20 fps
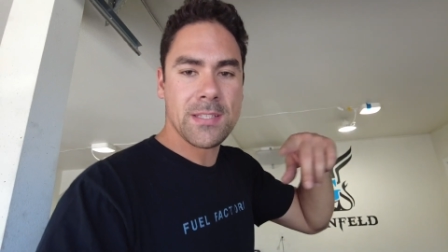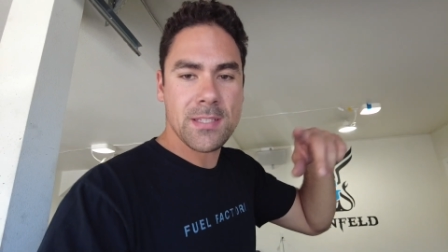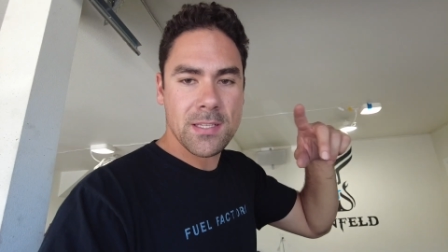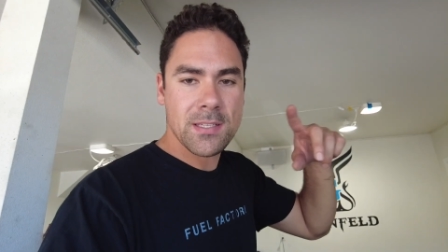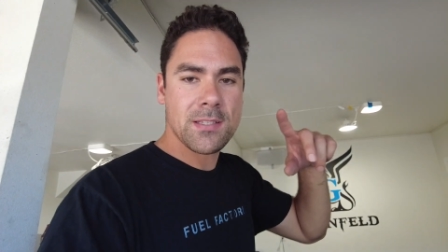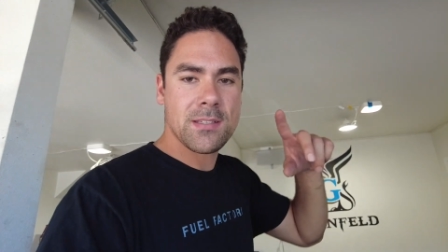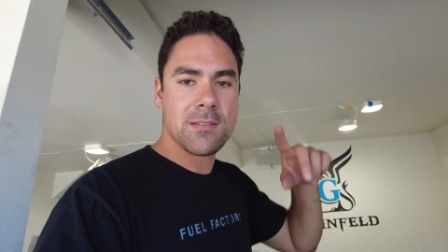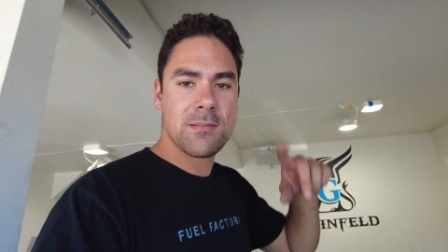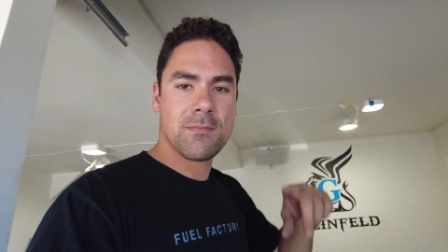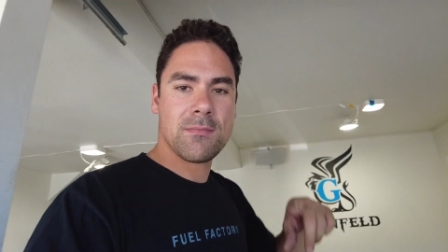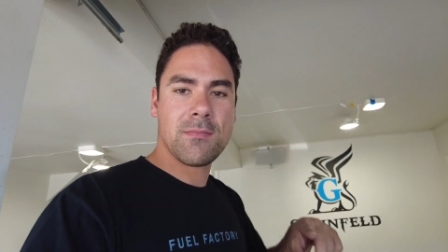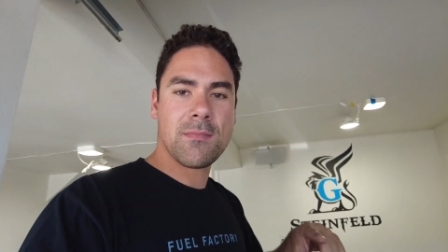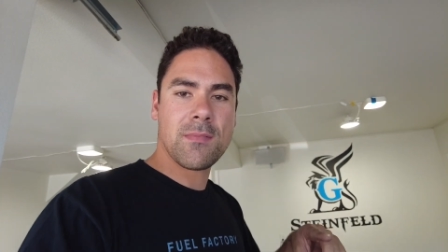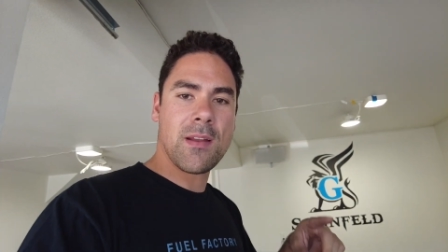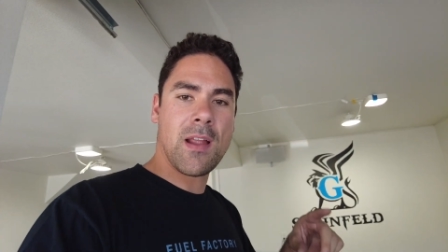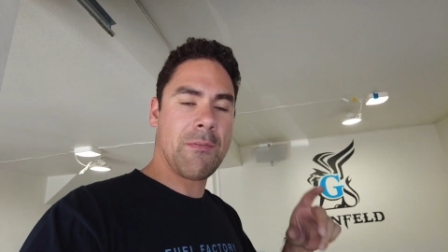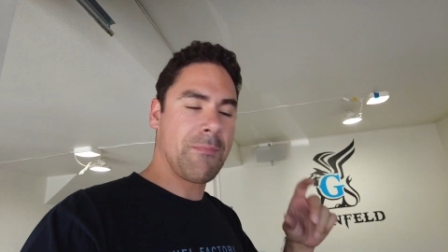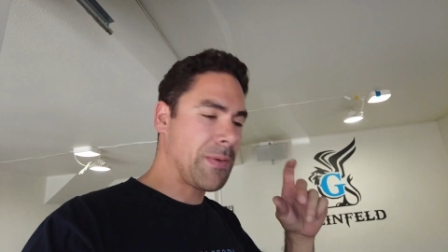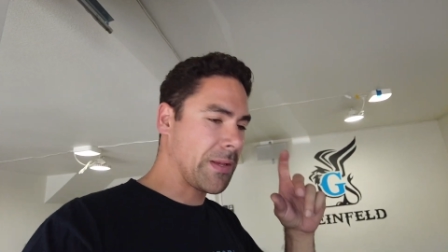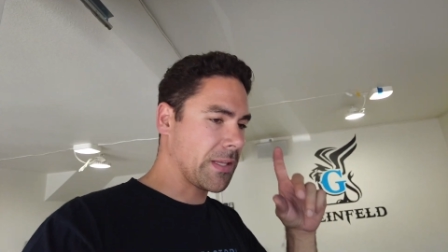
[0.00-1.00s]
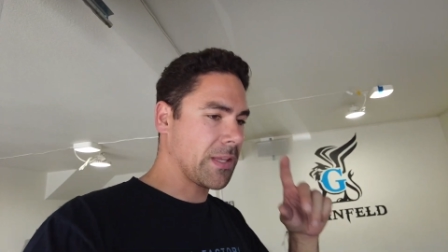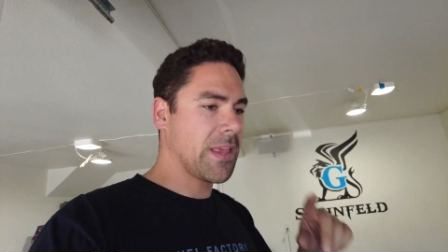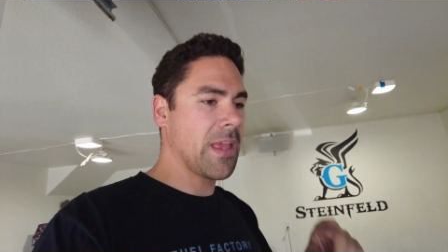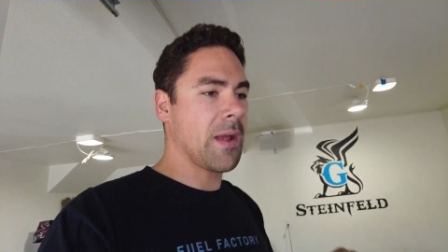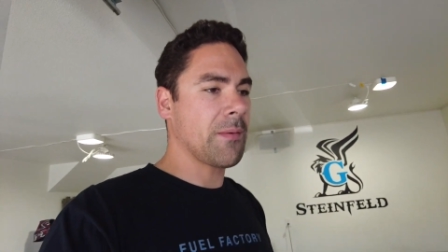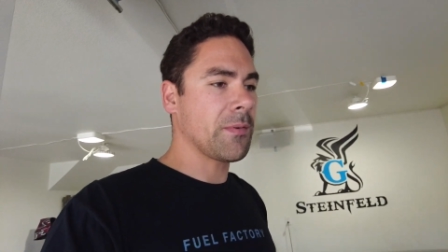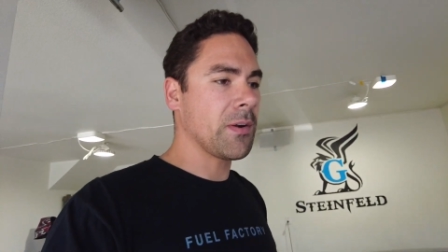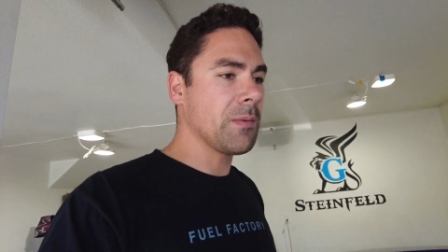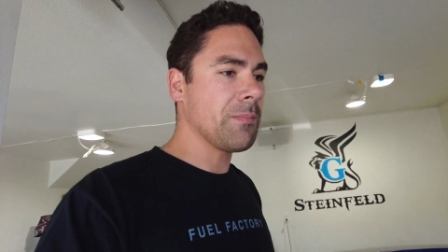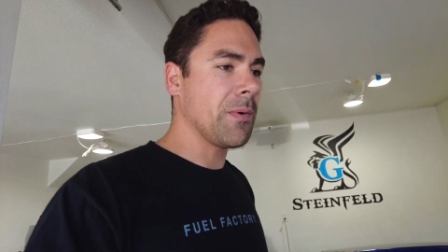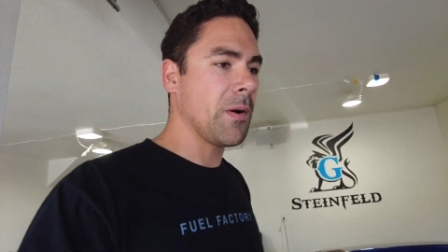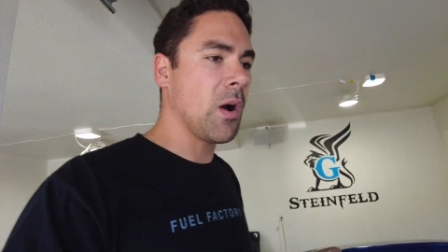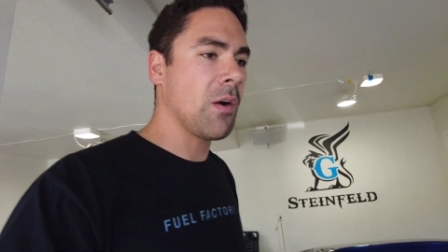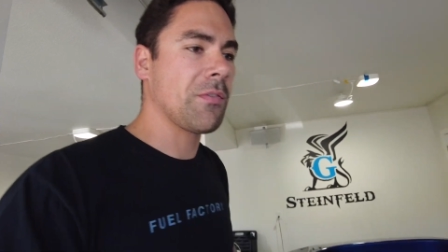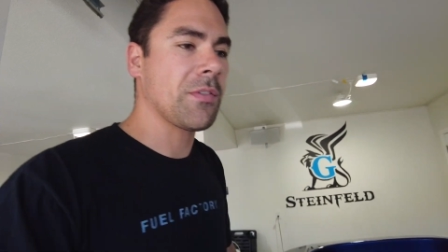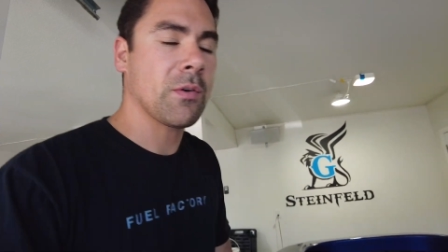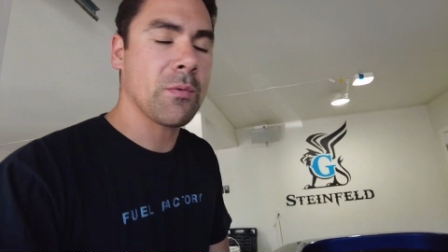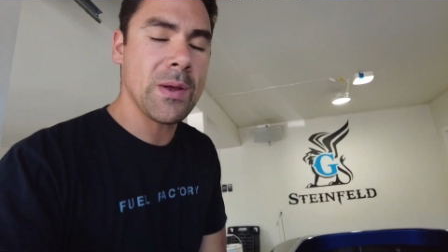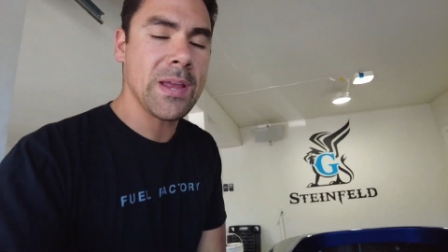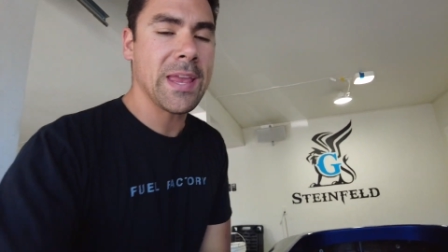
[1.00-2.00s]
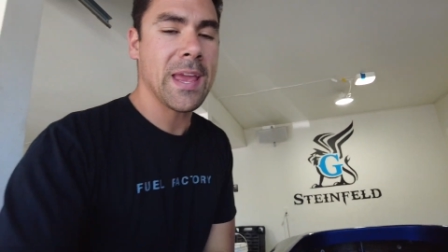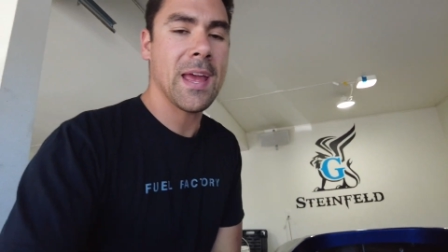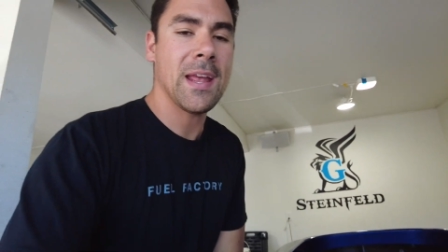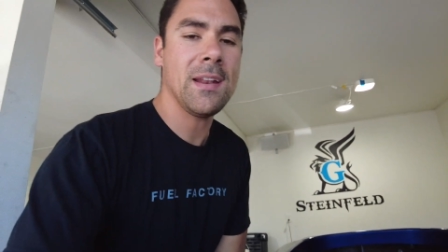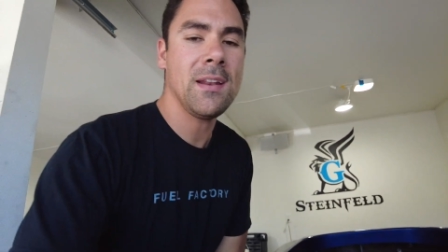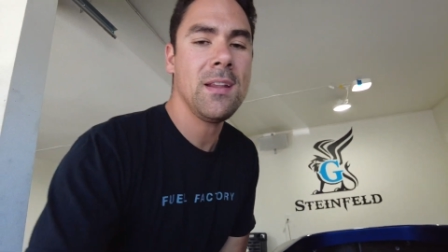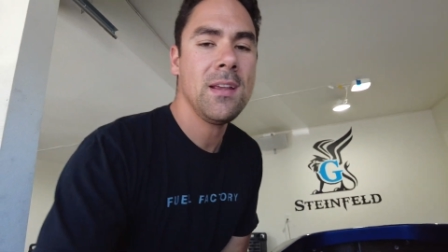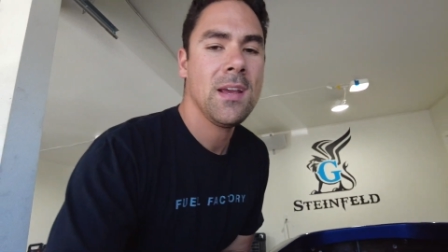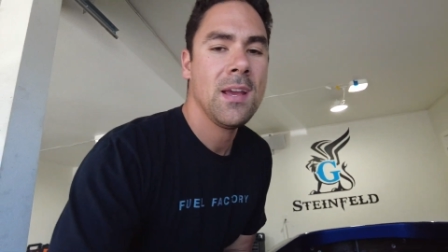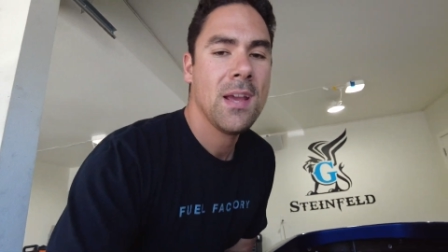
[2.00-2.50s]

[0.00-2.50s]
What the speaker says: since I picked a camera, but over the weekend,